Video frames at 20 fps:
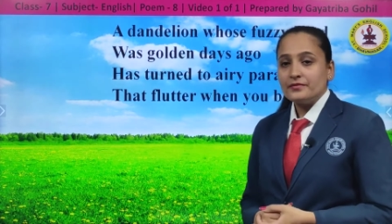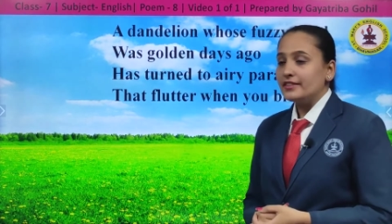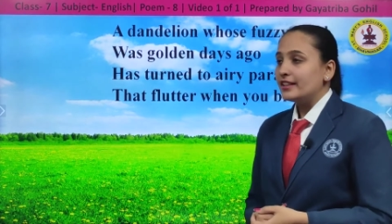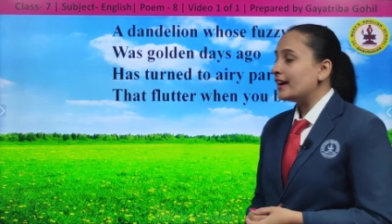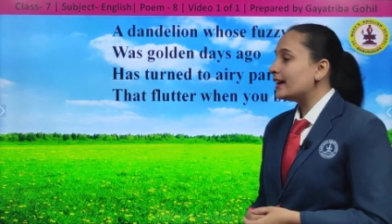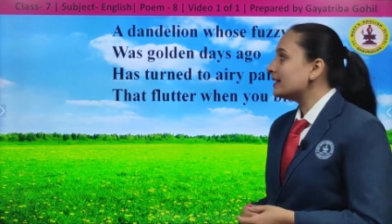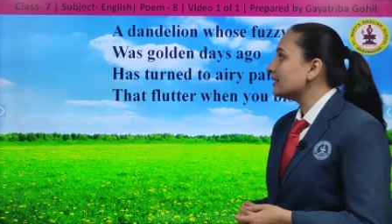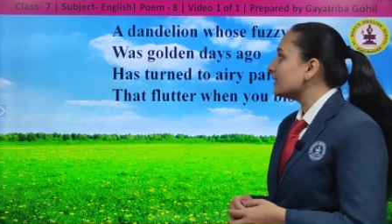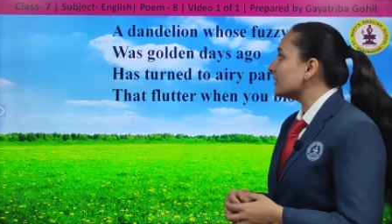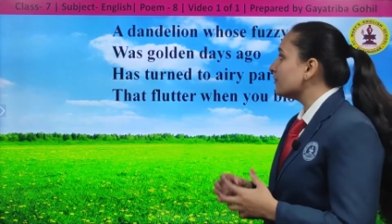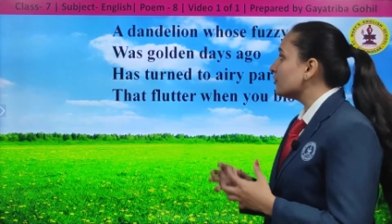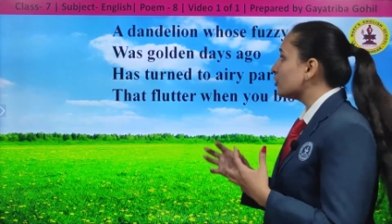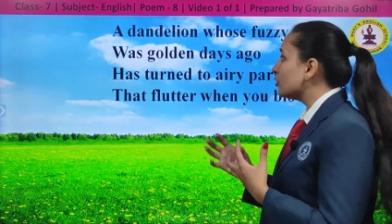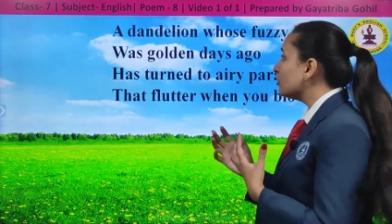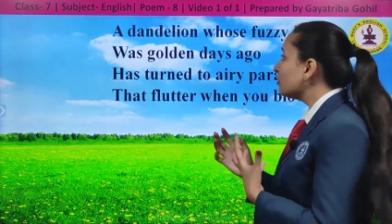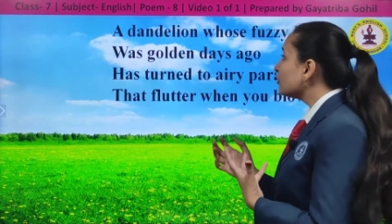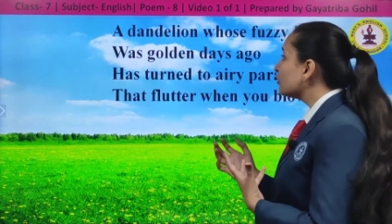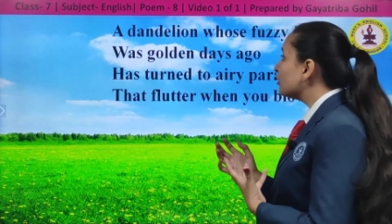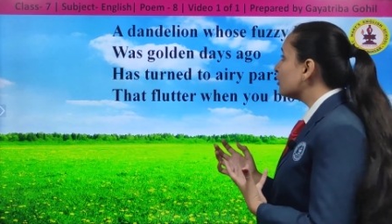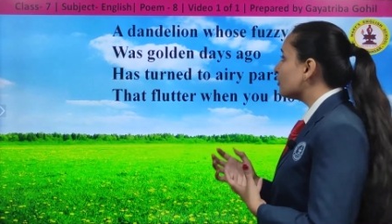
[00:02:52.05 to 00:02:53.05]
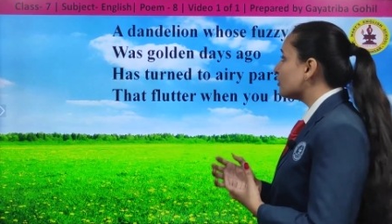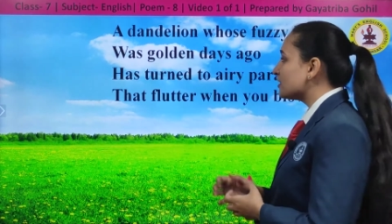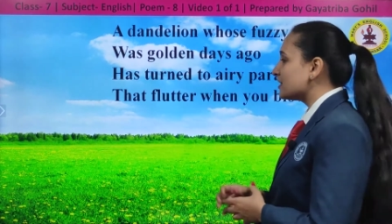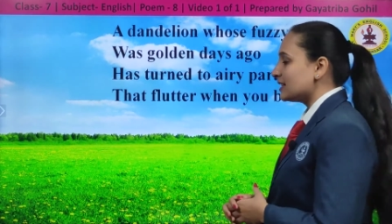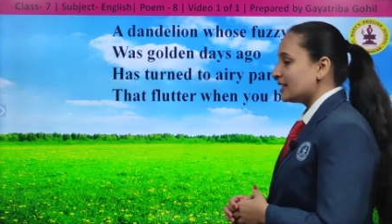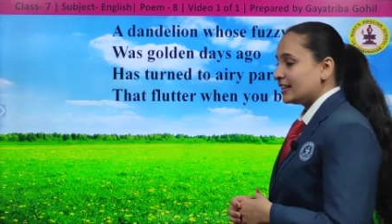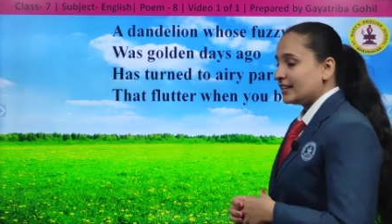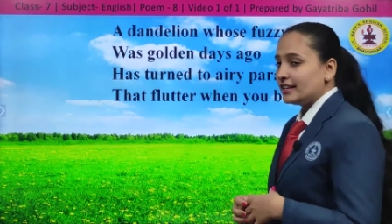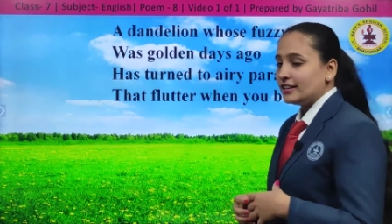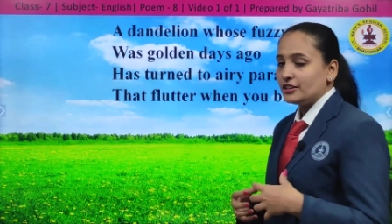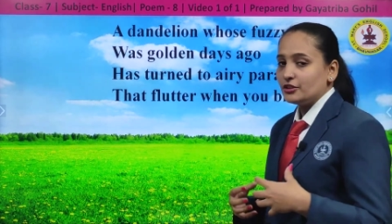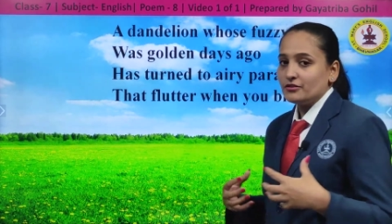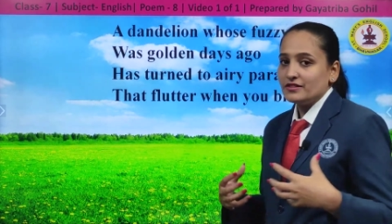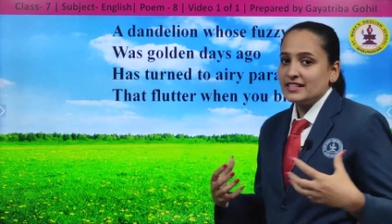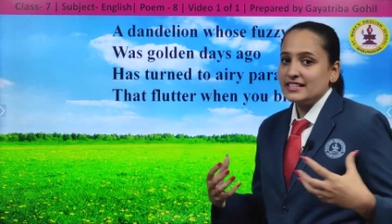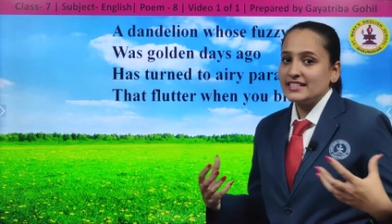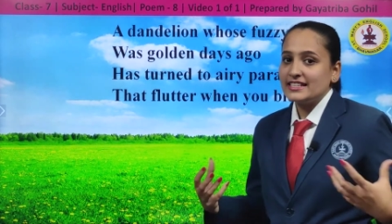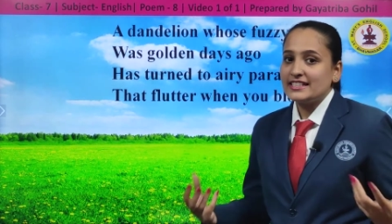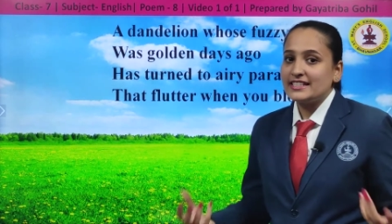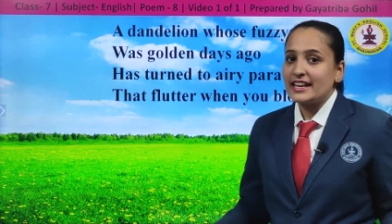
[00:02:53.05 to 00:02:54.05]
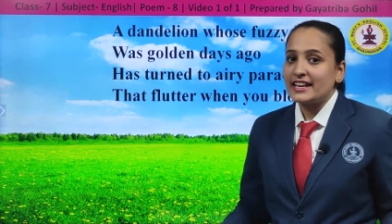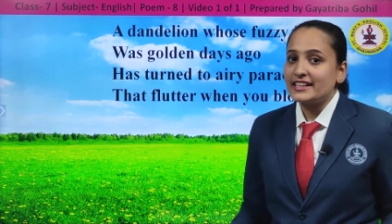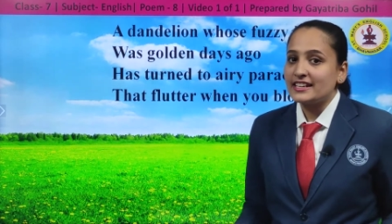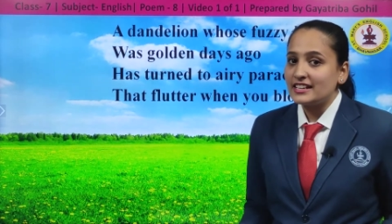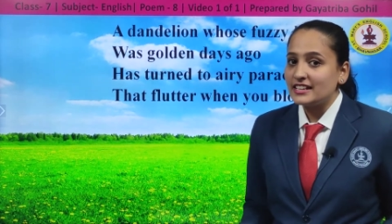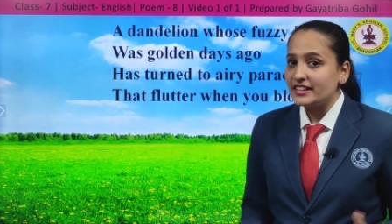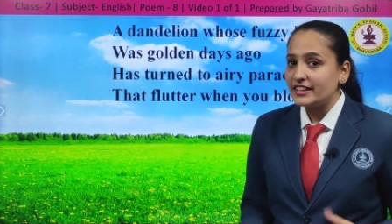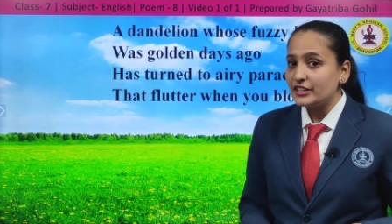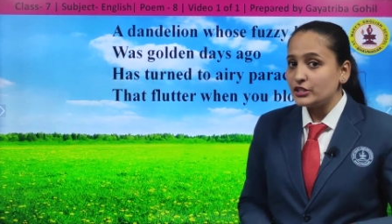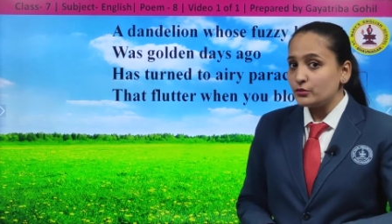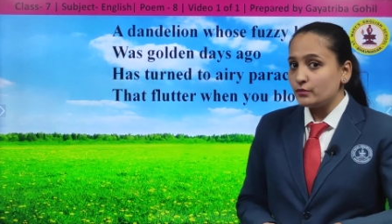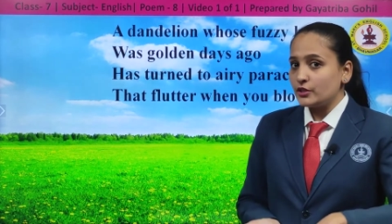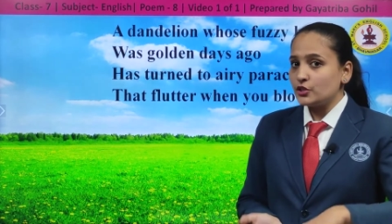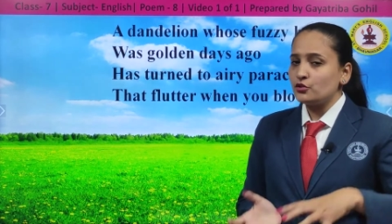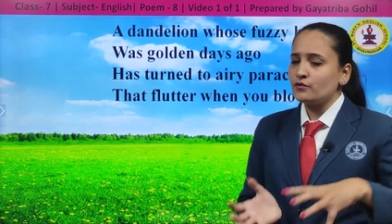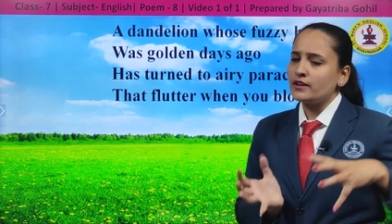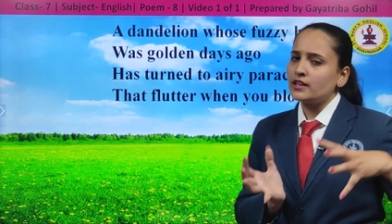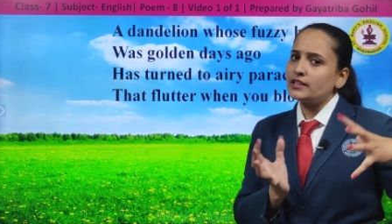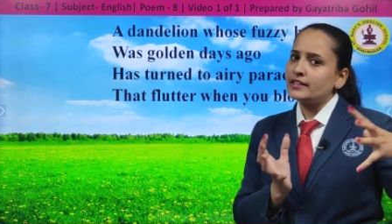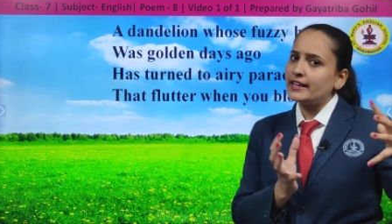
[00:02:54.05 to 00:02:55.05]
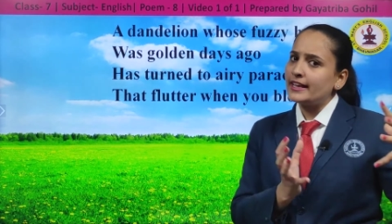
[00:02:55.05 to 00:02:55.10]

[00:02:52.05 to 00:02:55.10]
that if you look closely you will see dandelions which were